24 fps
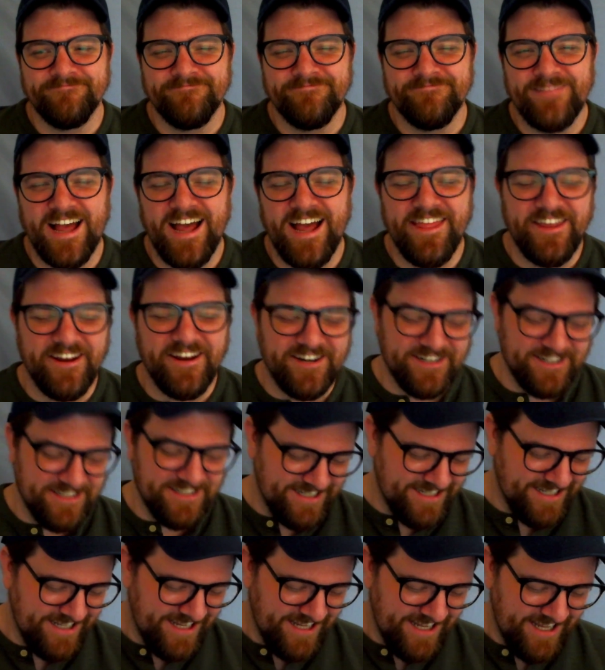Hi there.
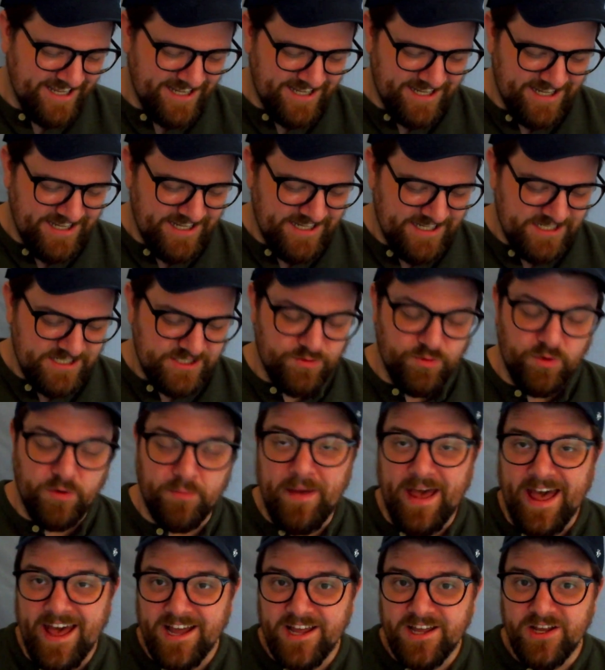So we're
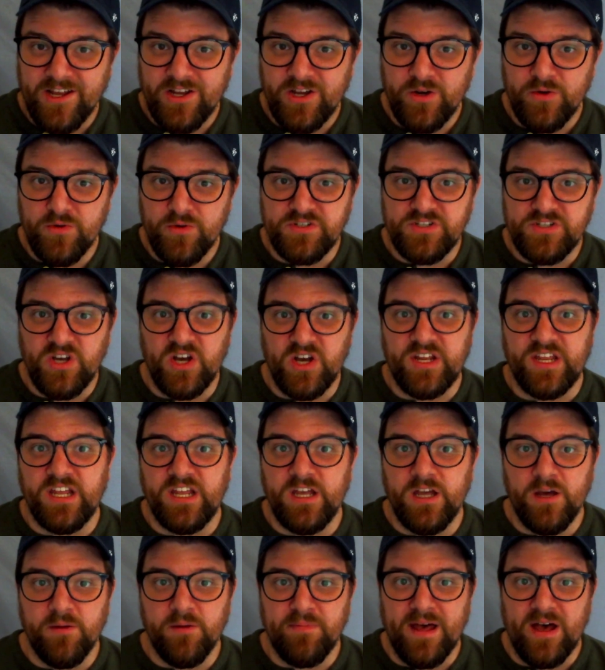back. We're talking
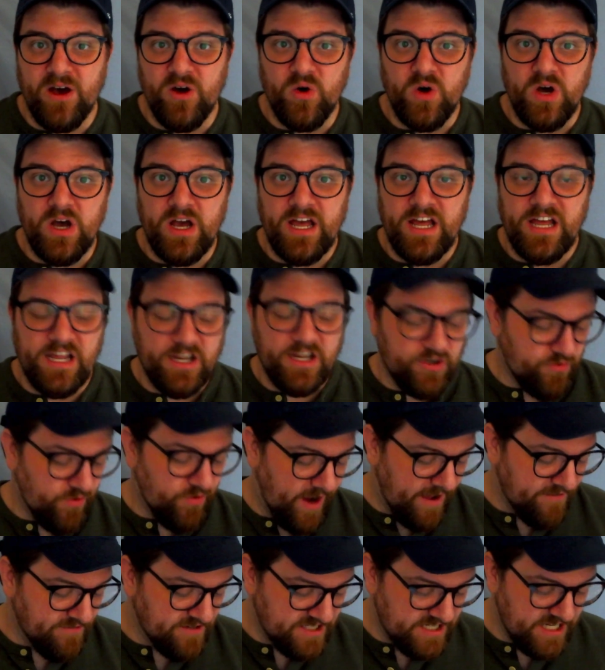about
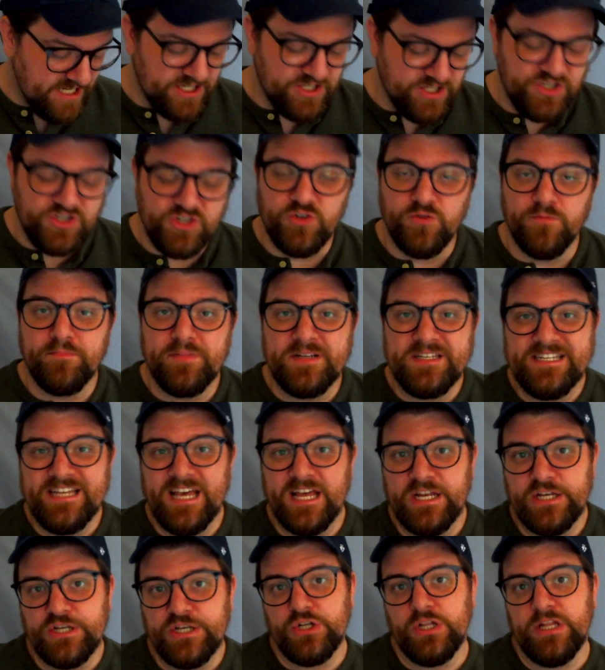gravitational
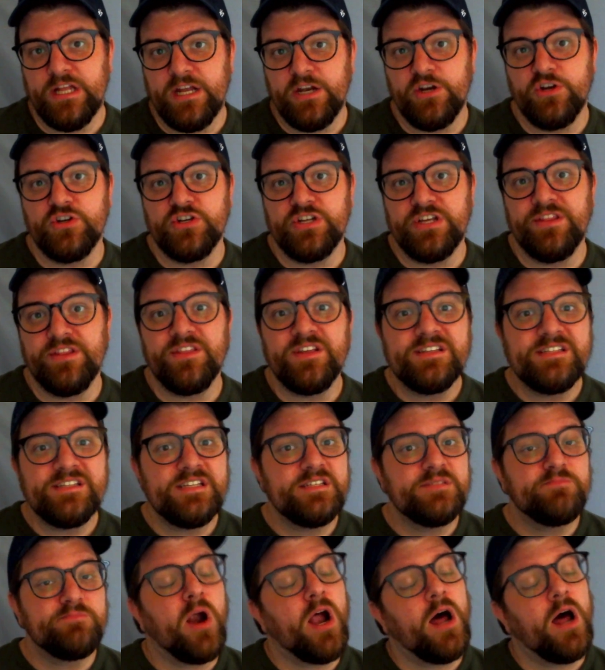potential energy. This
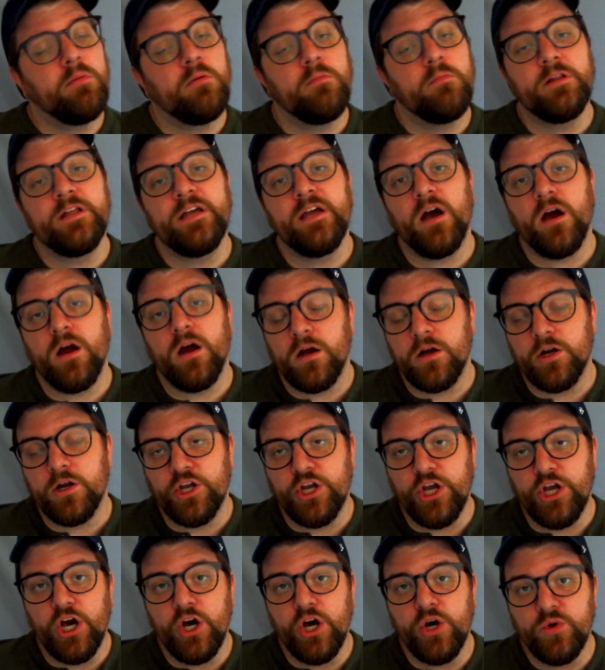is probably our
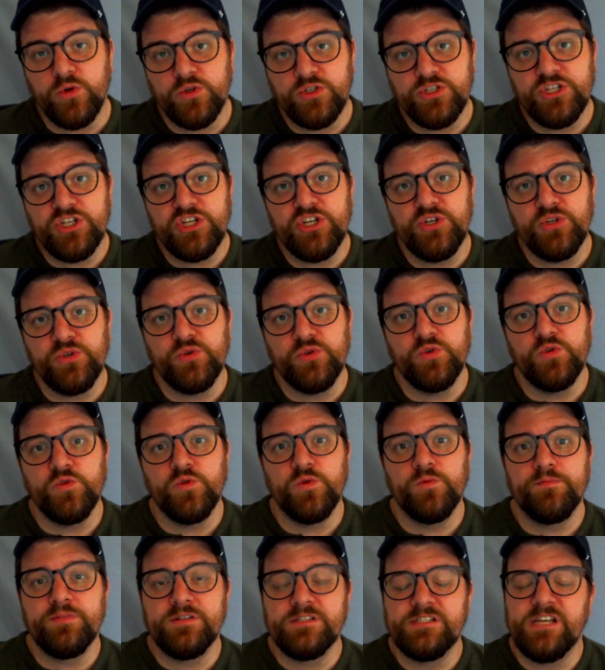go-to
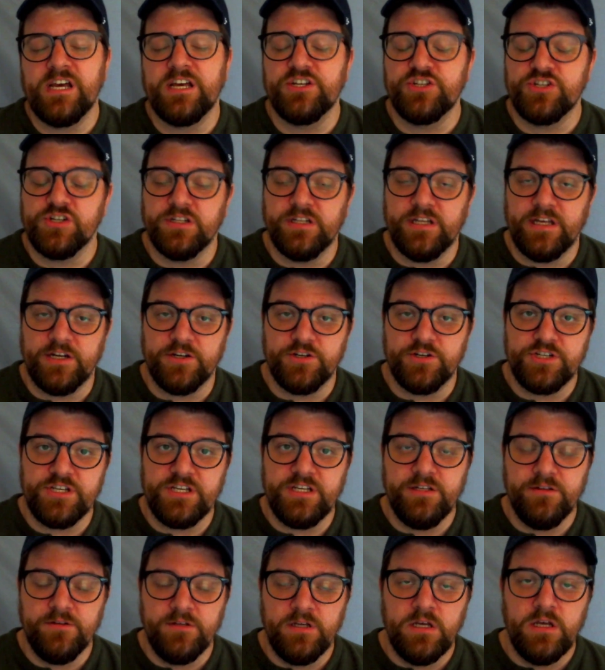potential
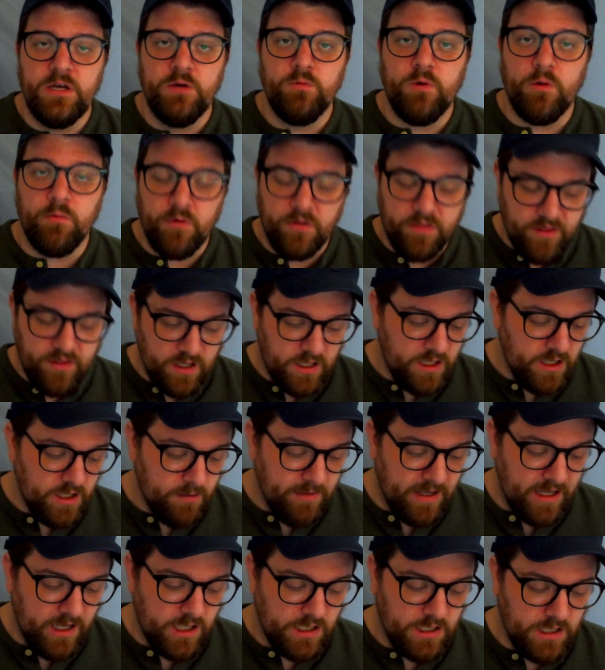energy when we're thinking
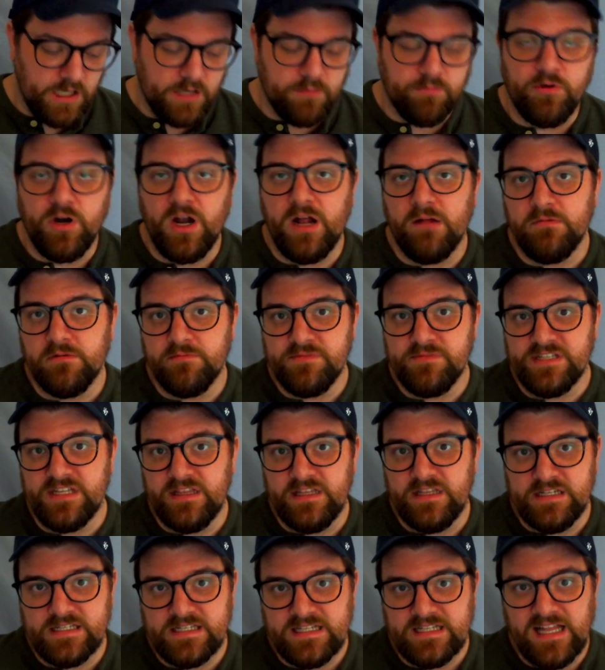about a lot of problems in
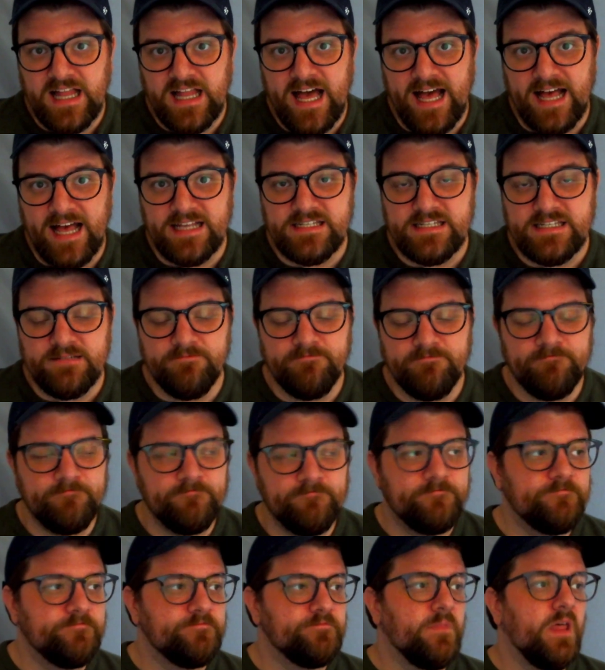this class.
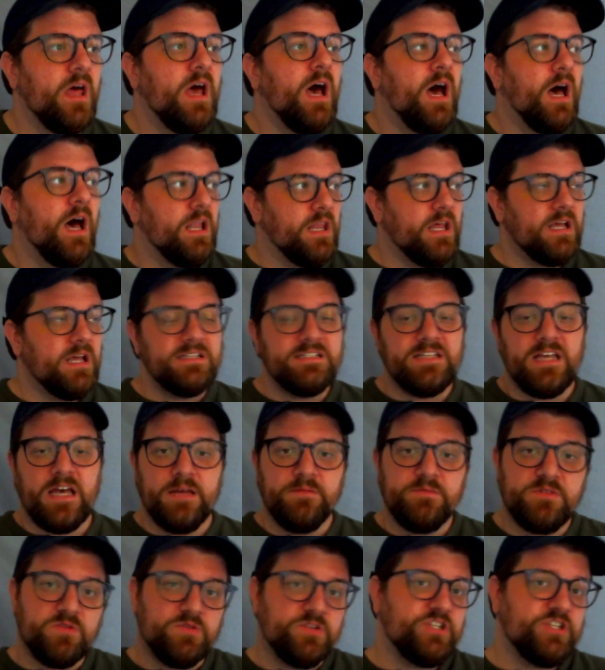A lot of
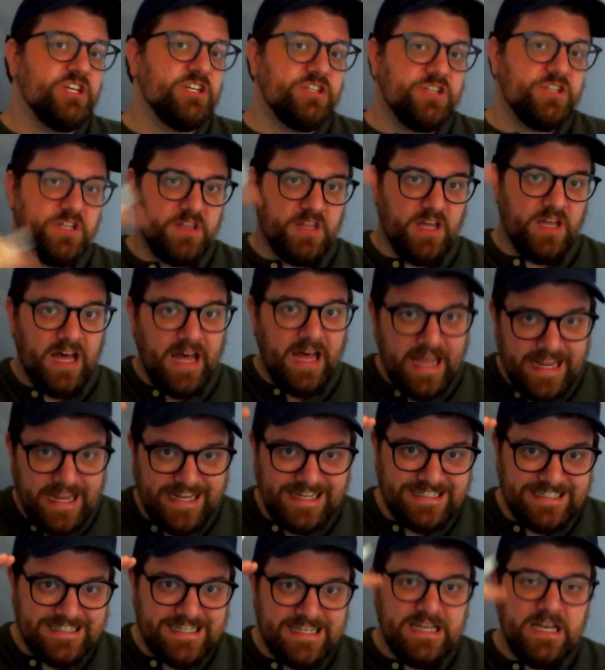times we're changing the
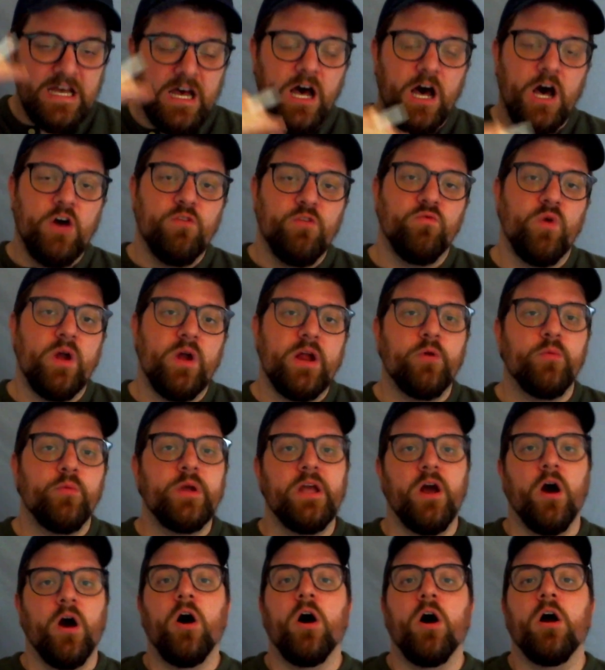height of where we
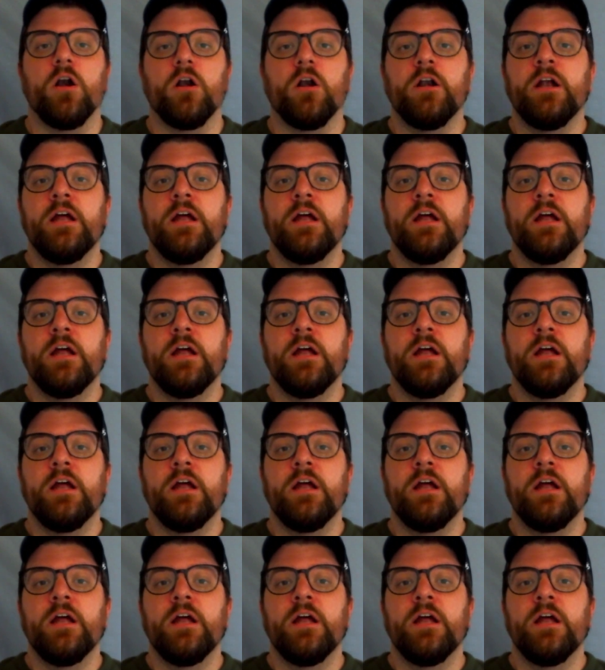are